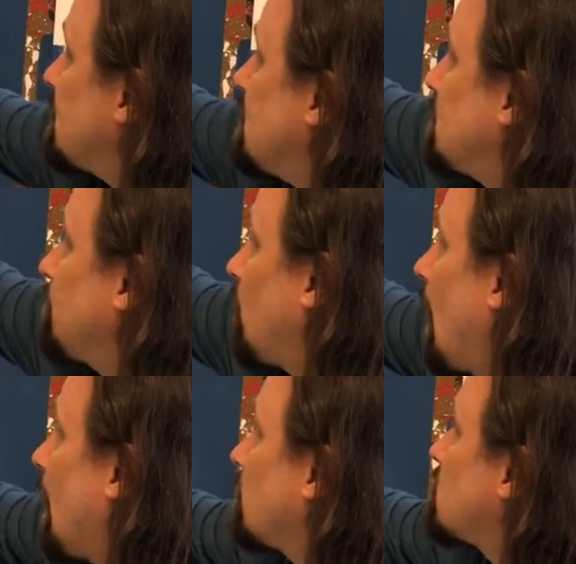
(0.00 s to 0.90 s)
see some
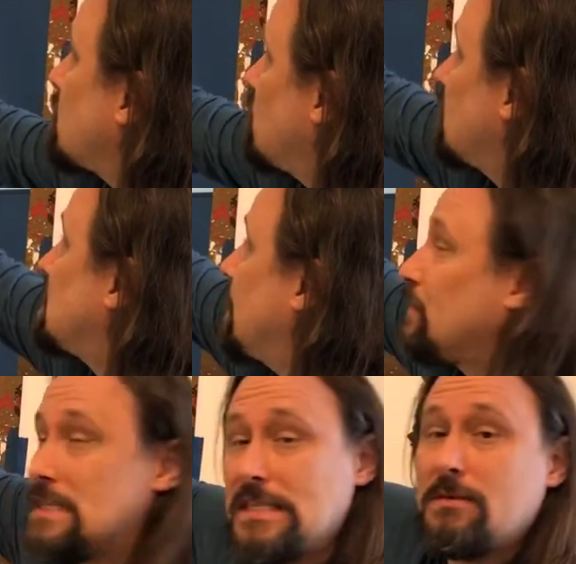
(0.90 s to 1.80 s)
blacks, you can definitely
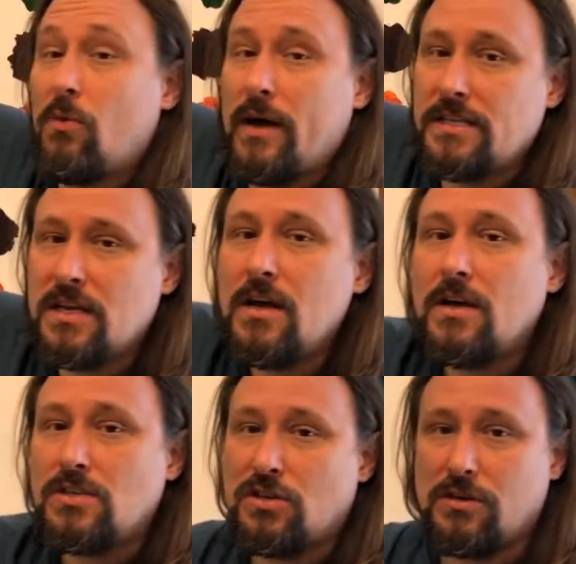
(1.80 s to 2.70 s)
see some whites.
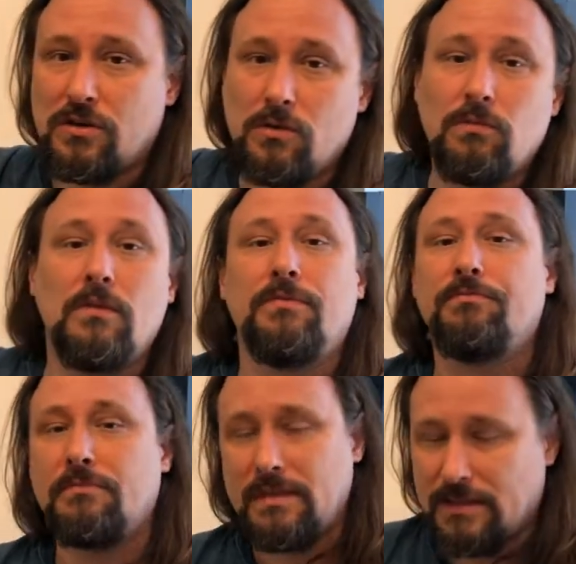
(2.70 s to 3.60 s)
So
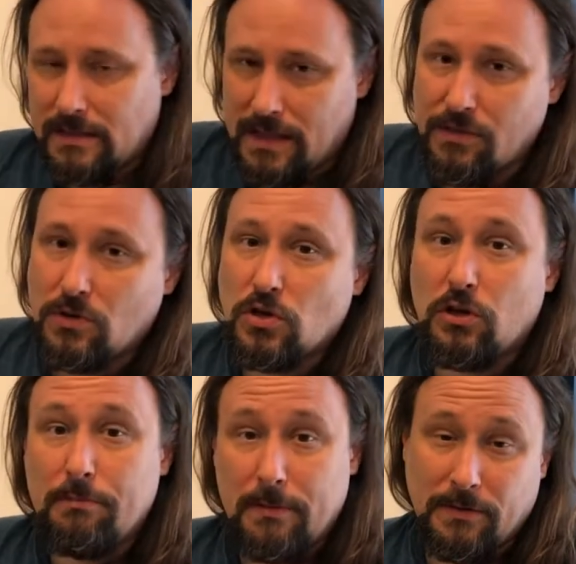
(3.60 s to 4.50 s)
those are,
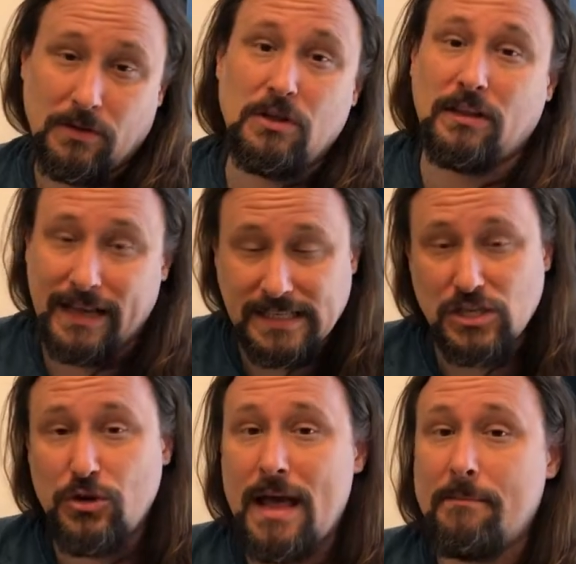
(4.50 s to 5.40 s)
like I said, you
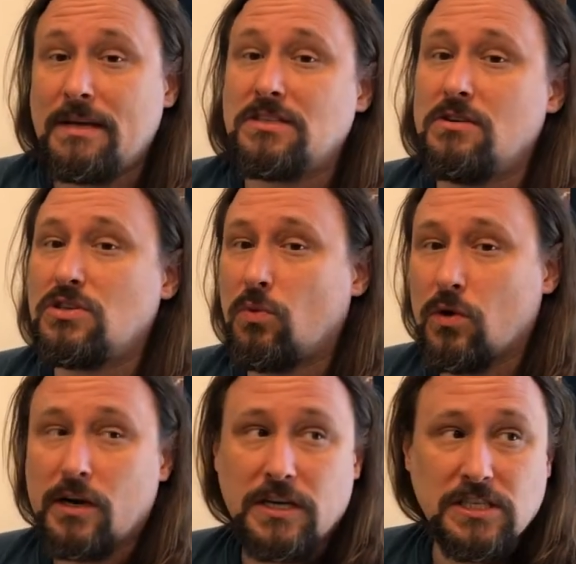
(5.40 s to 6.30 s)
can't mix those, so we're
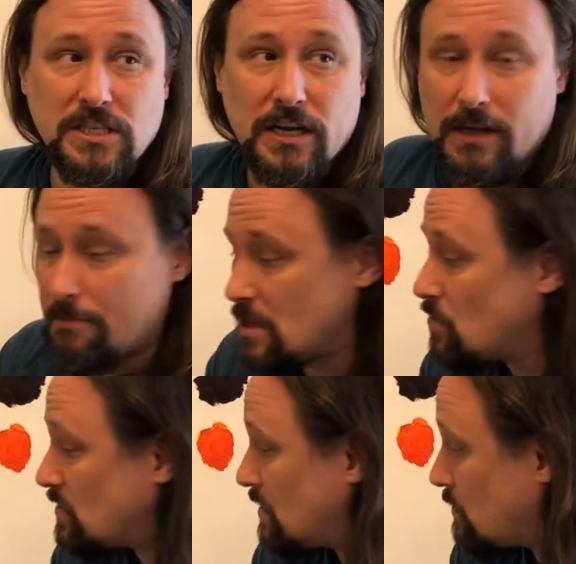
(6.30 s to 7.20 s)
just gonna be
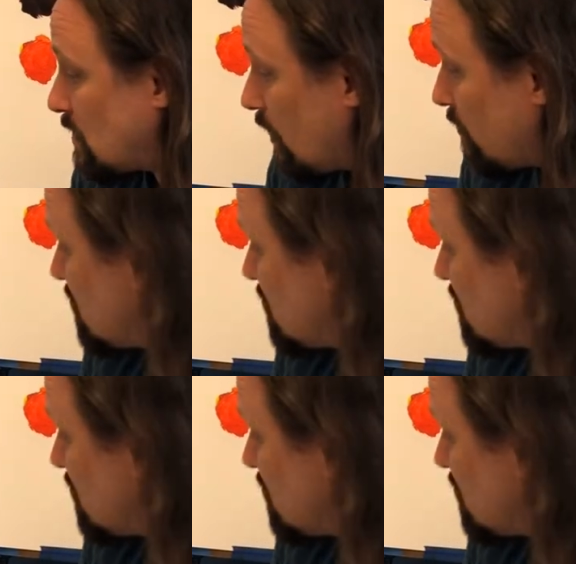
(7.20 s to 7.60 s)
using those colors